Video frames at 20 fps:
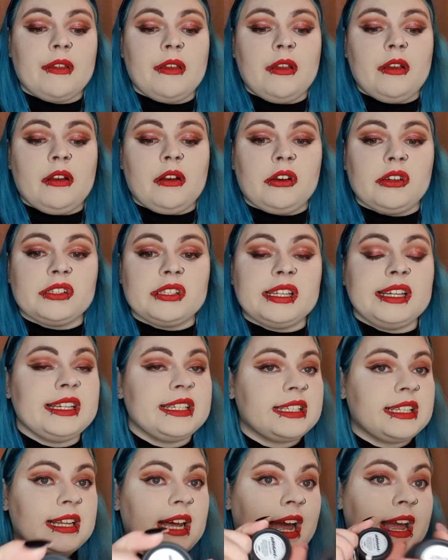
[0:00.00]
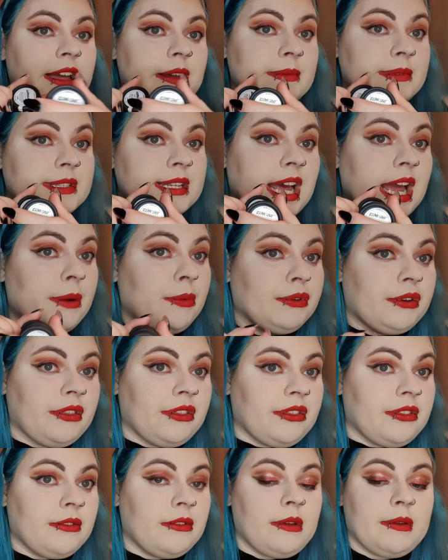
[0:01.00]
Because these items I
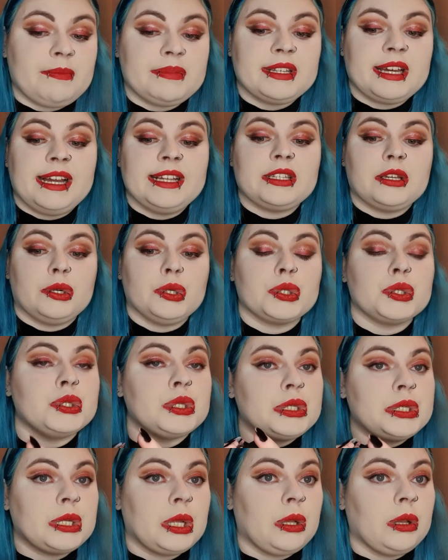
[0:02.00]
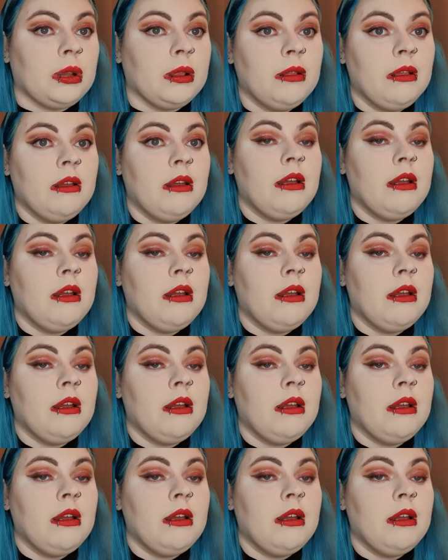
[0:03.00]
wouldn't, besides ocean salt,